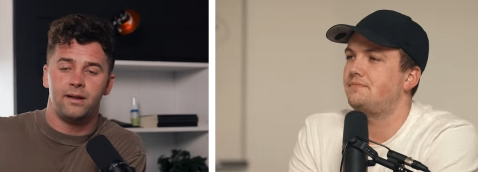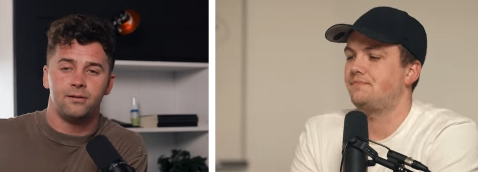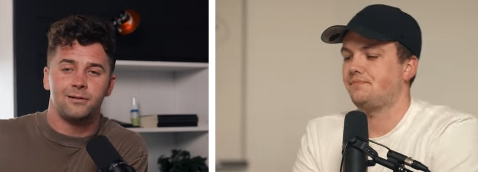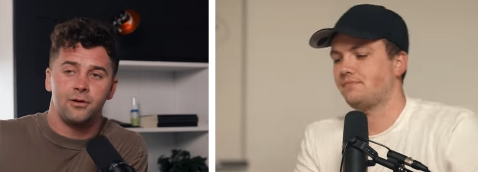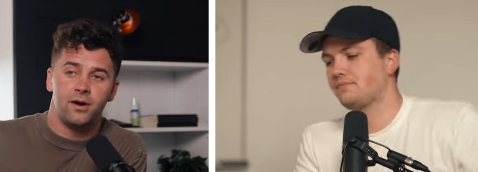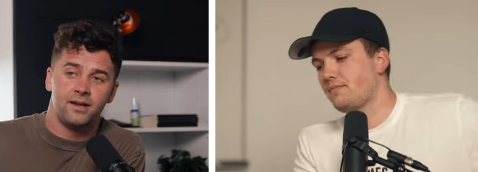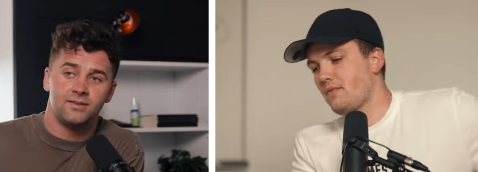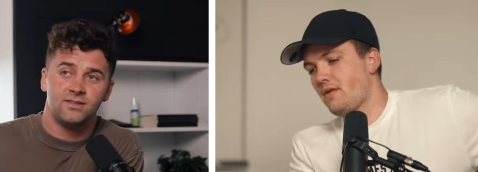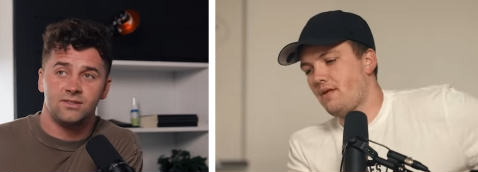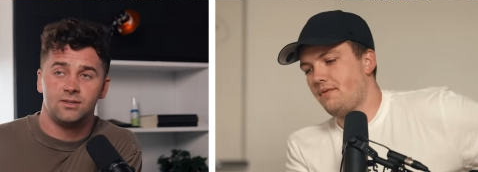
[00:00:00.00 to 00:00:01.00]
Speaker 1: wedding
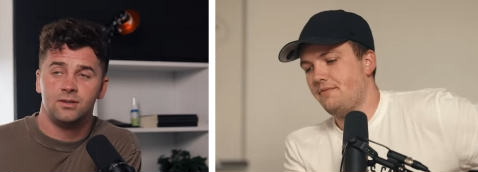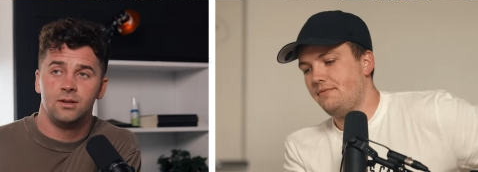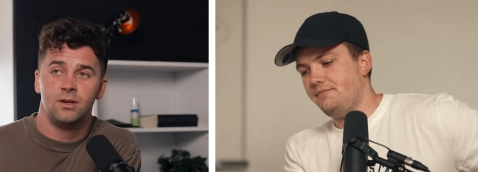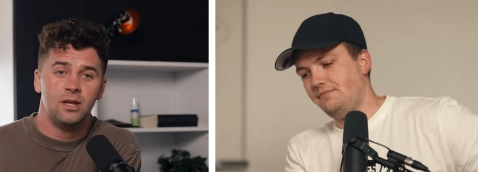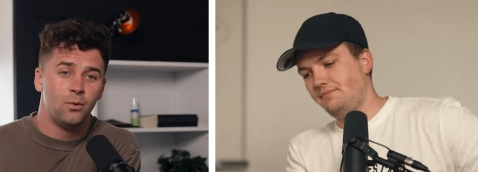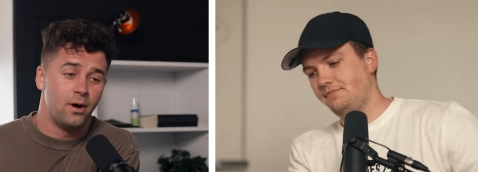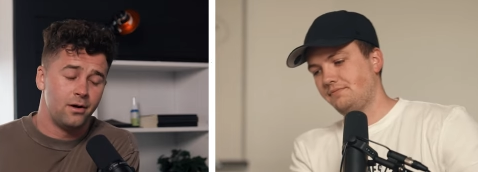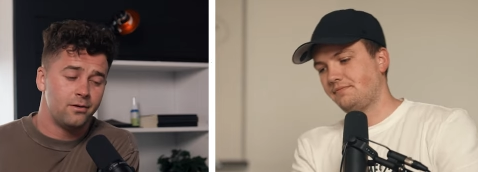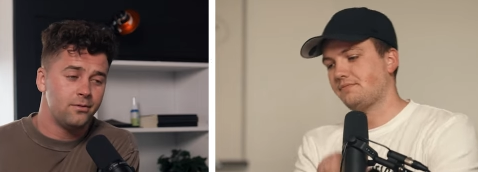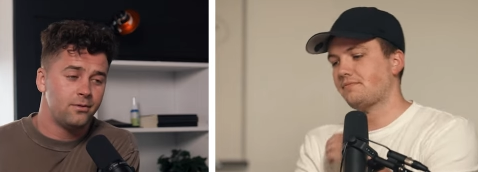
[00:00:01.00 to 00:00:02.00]
regrets.
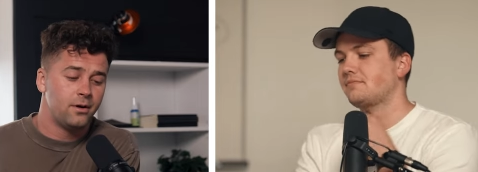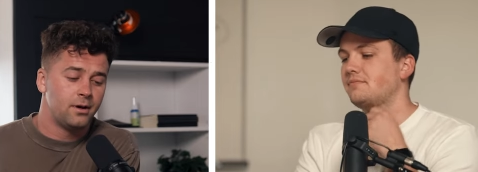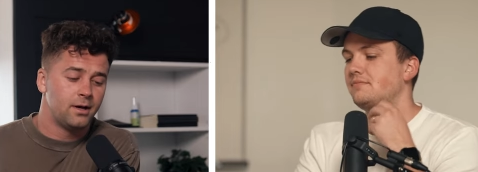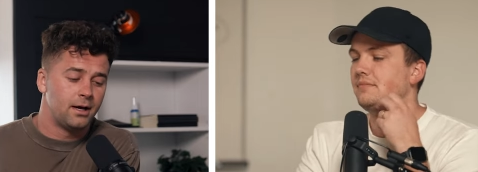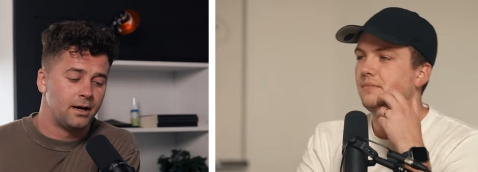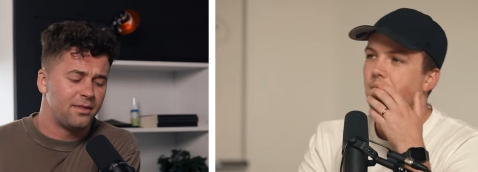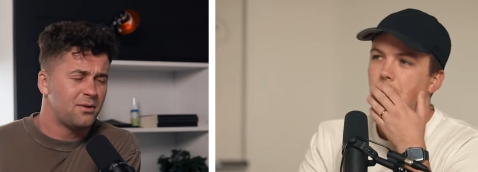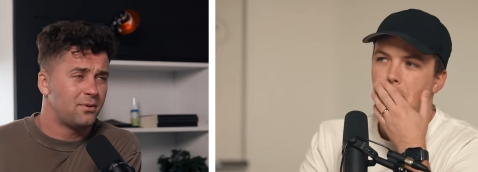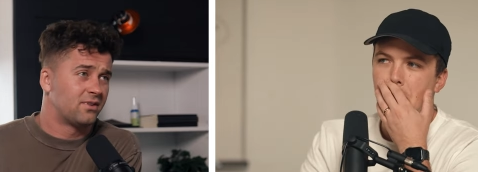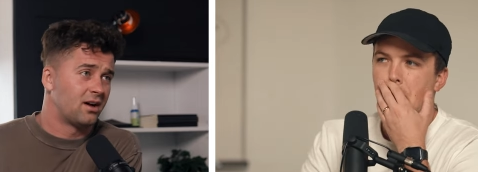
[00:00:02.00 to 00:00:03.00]
Well, uh, I
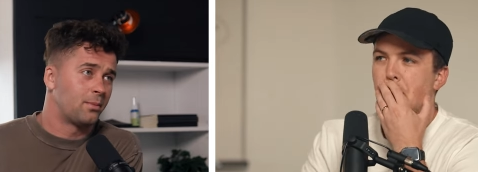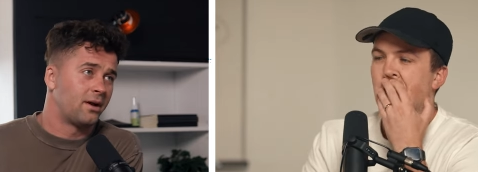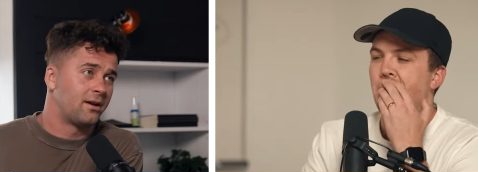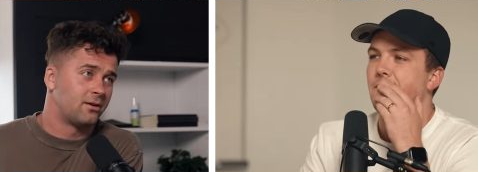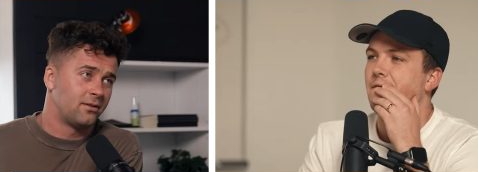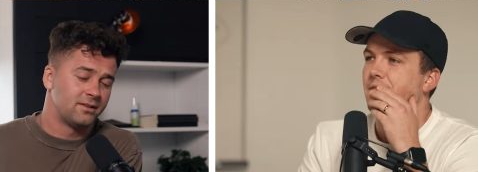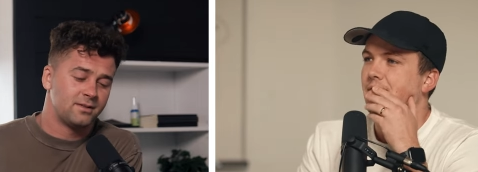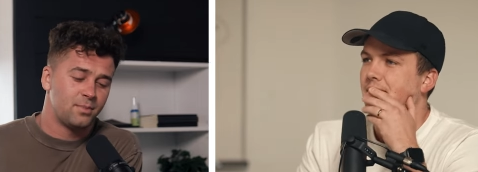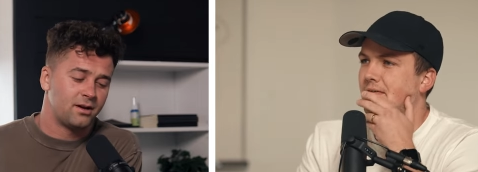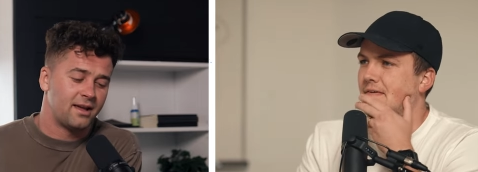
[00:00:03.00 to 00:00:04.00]
think we've talked about it here on this
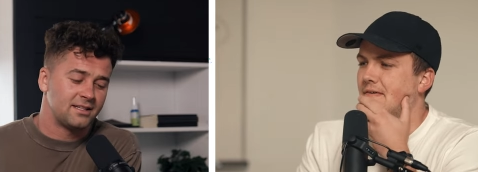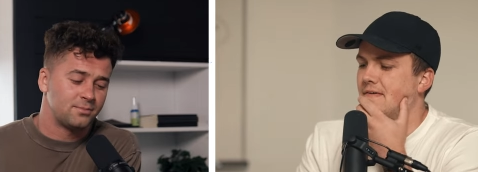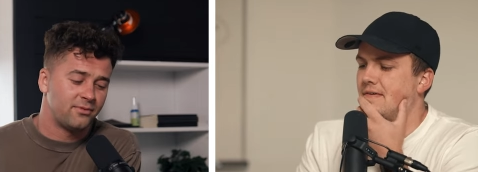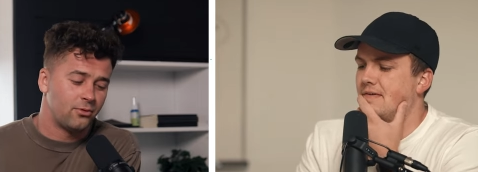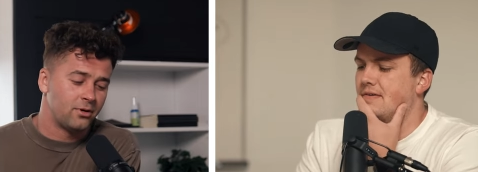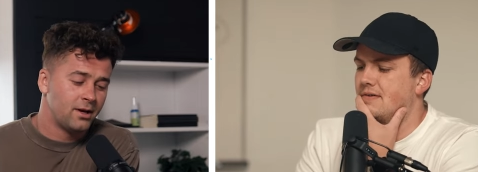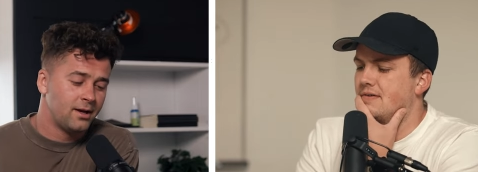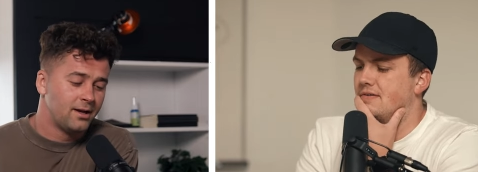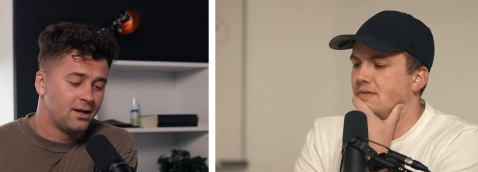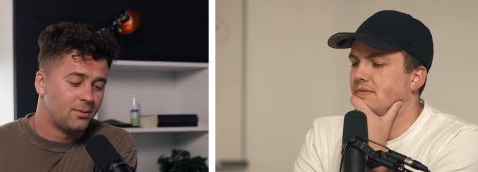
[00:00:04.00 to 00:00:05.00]
podcast before.
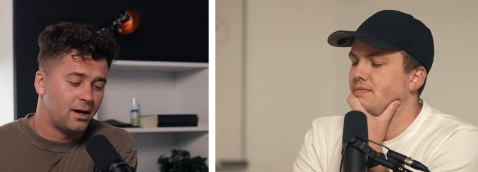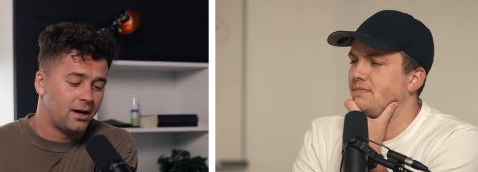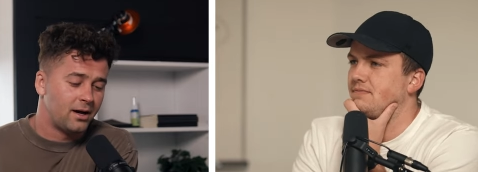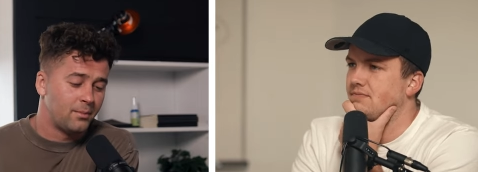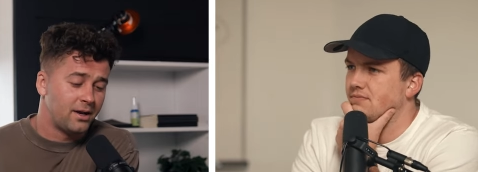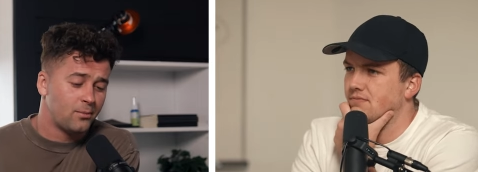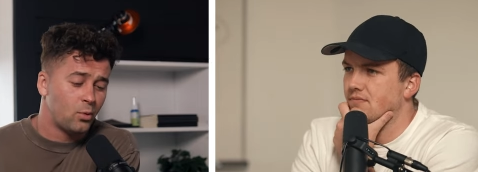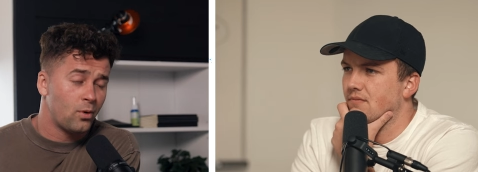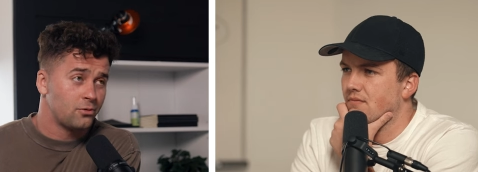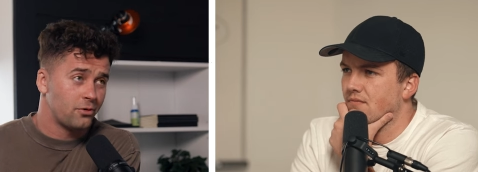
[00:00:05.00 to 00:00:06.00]
Uh, my number
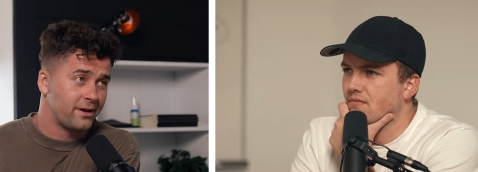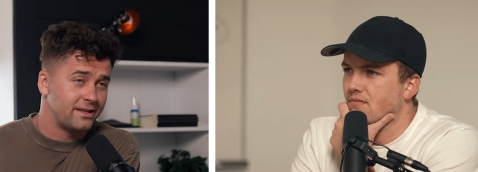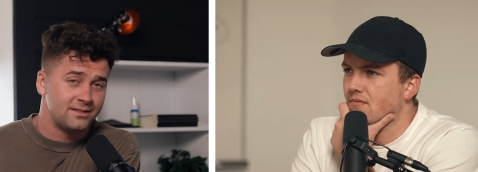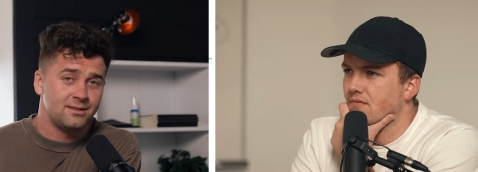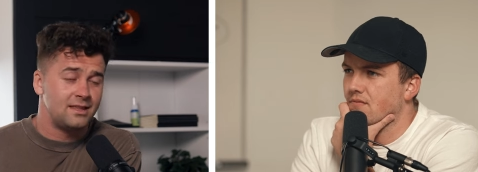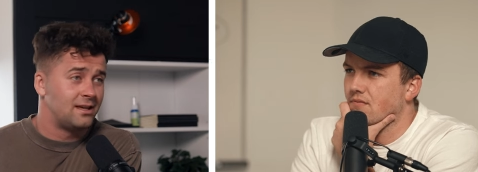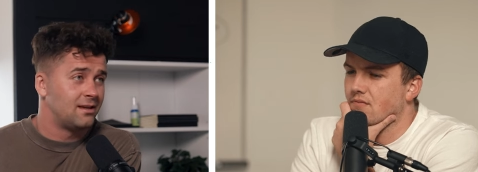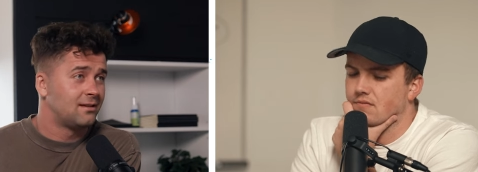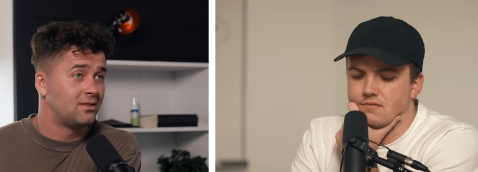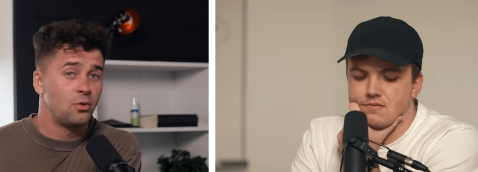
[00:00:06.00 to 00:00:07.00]
one regret is
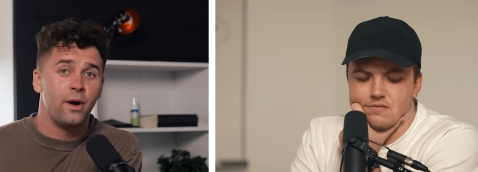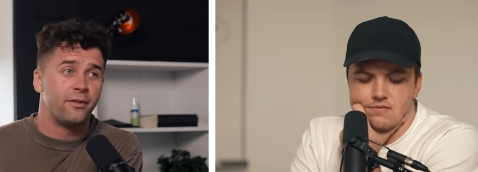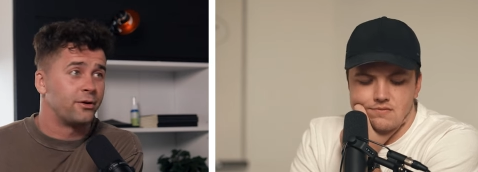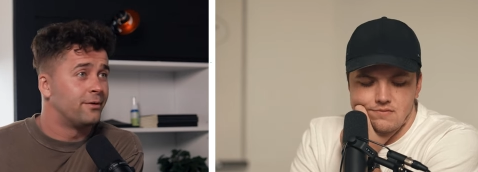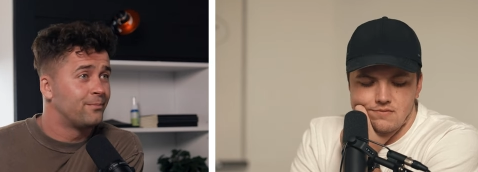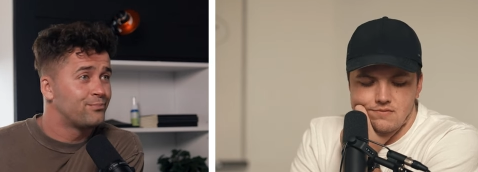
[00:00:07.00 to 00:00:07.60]
the the weather.